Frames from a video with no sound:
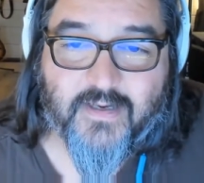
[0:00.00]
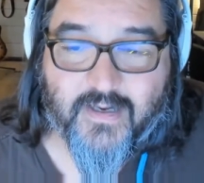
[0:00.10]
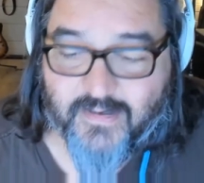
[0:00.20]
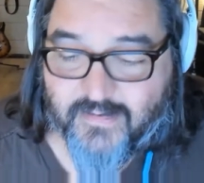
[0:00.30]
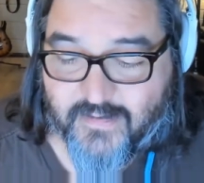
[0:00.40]

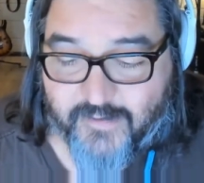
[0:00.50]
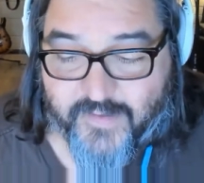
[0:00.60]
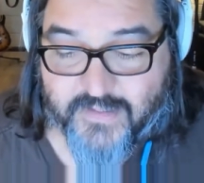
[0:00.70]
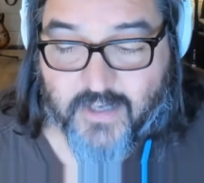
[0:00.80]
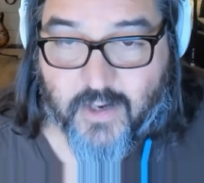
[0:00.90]
And if
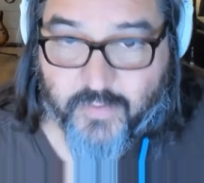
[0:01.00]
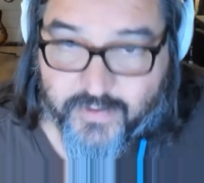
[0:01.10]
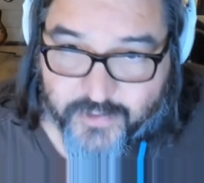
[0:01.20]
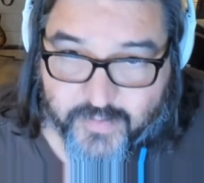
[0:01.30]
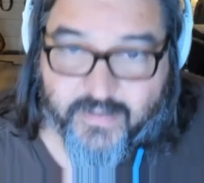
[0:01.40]
it's not what
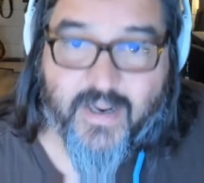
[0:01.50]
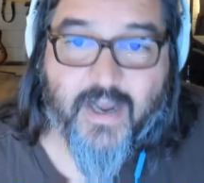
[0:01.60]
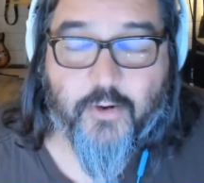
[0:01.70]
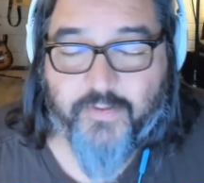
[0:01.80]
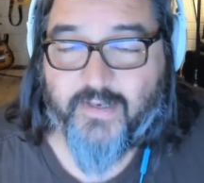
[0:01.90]
you're doing
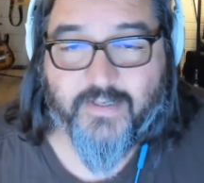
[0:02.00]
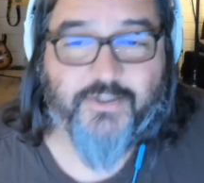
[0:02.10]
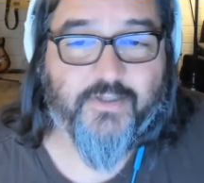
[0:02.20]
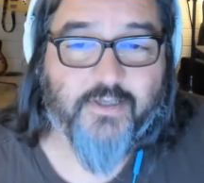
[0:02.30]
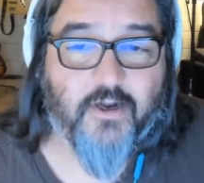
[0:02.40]
now, then
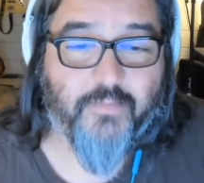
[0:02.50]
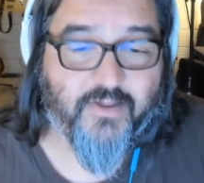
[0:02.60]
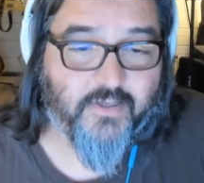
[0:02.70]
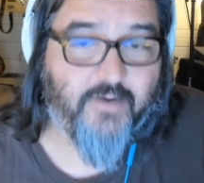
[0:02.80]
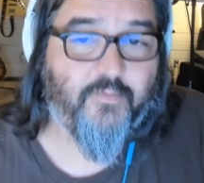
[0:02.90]
let's just talk
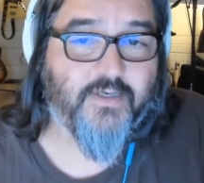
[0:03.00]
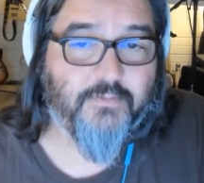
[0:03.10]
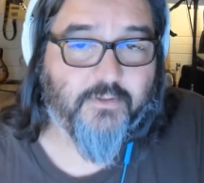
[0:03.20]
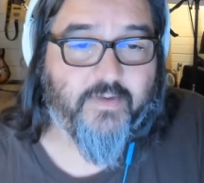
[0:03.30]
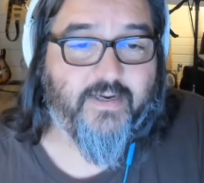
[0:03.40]
about the difference
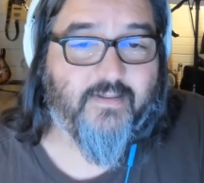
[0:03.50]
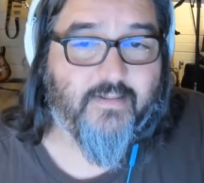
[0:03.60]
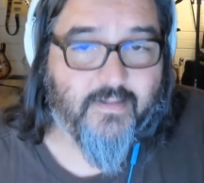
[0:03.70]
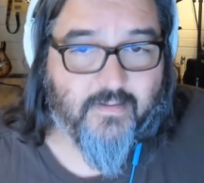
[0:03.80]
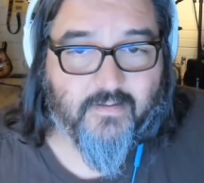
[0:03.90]

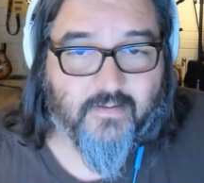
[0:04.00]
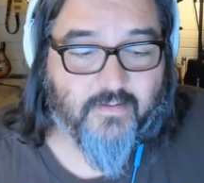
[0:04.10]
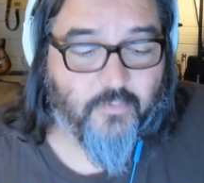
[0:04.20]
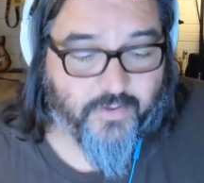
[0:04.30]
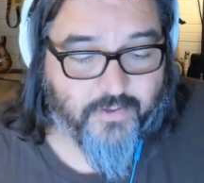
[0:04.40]
between
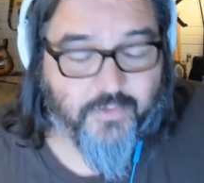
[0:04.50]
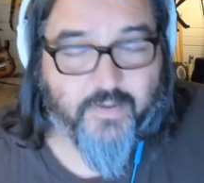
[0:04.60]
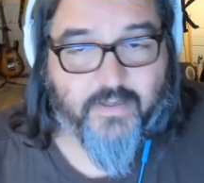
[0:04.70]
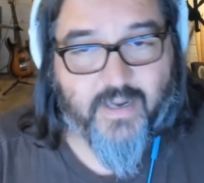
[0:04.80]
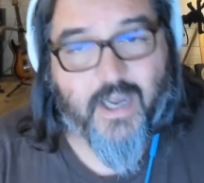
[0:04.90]
what you're
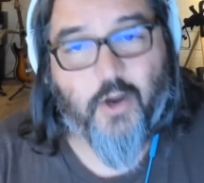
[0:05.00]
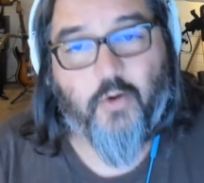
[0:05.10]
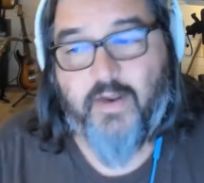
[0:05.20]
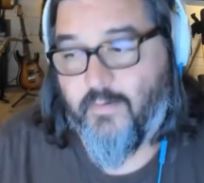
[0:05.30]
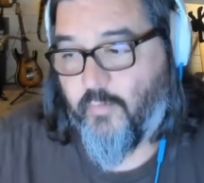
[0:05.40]
doing
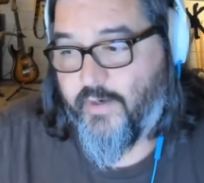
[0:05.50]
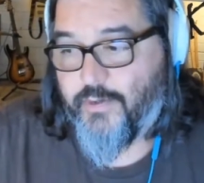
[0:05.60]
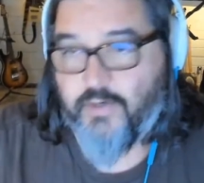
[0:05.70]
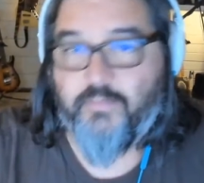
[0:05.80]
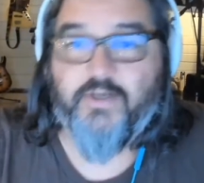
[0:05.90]
now and what you
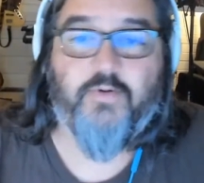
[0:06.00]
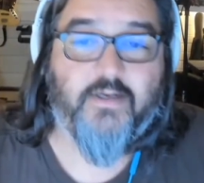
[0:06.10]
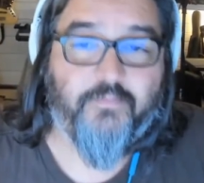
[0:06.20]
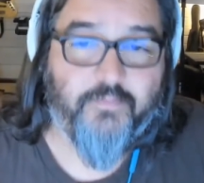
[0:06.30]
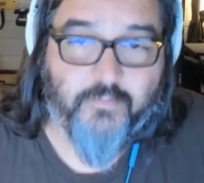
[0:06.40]
should be
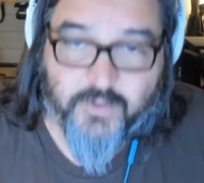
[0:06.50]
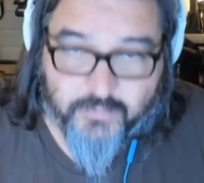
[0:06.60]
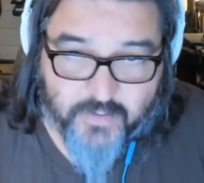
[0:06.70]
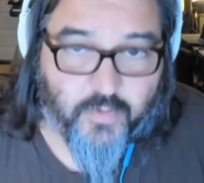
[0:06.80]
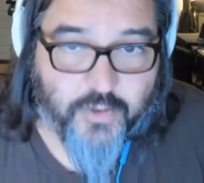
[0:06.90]
doing to
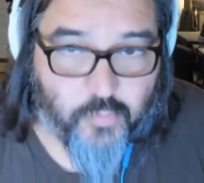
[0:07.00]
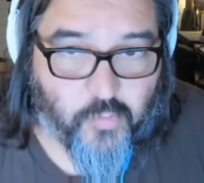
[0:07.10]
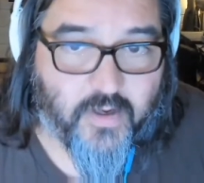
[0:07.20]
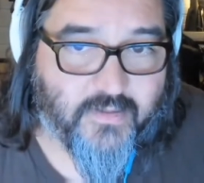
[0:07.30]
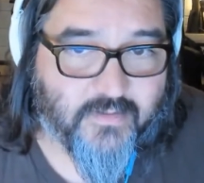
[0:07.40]
be where you
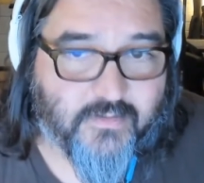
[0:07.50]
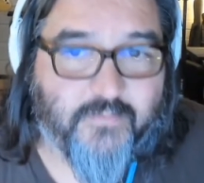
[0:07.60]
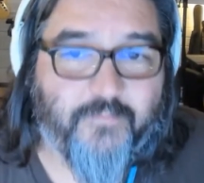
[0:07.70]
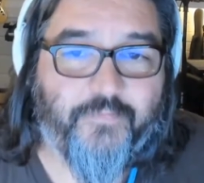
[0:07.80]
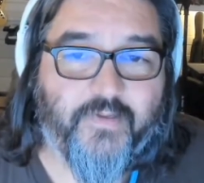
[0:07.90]
want.
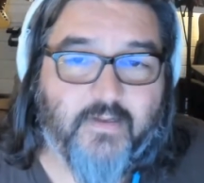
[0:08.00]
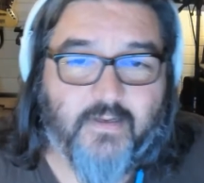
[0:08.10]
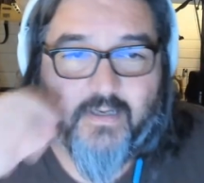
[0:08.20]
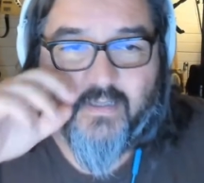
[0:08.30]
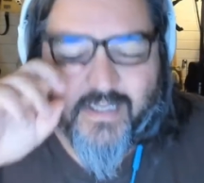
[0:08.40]

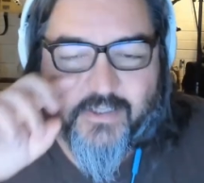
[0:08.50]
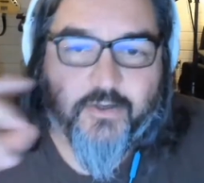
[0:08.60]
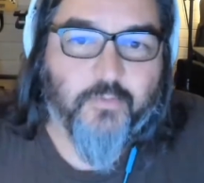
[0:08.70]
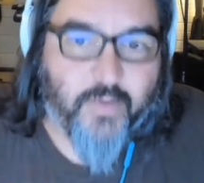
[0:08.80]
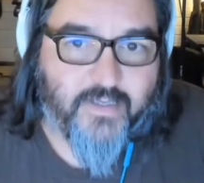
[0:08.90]
And that's a
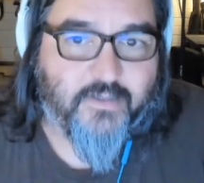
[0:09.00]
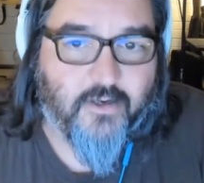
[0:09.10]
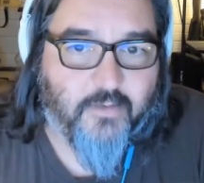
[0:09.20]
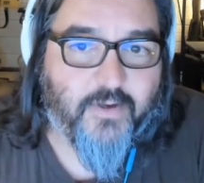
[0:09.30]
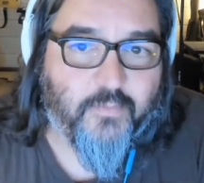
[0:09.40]
good way to
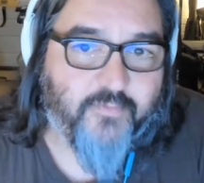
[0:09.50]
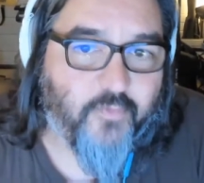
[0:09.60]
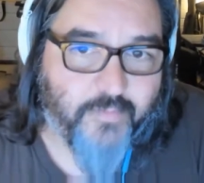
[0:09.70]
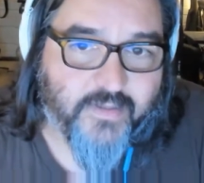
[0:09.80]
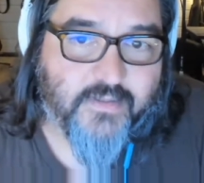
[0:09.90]
talk about
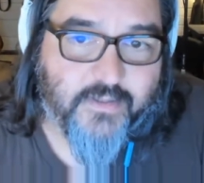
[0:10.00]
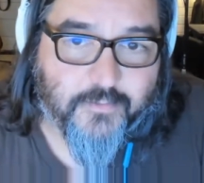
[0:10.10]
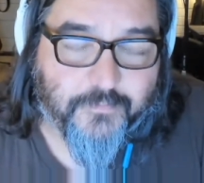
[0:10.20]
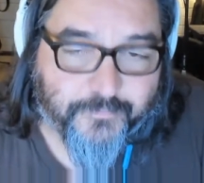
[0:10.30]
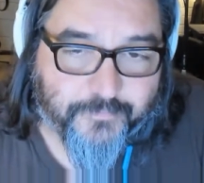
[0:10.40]
performance too.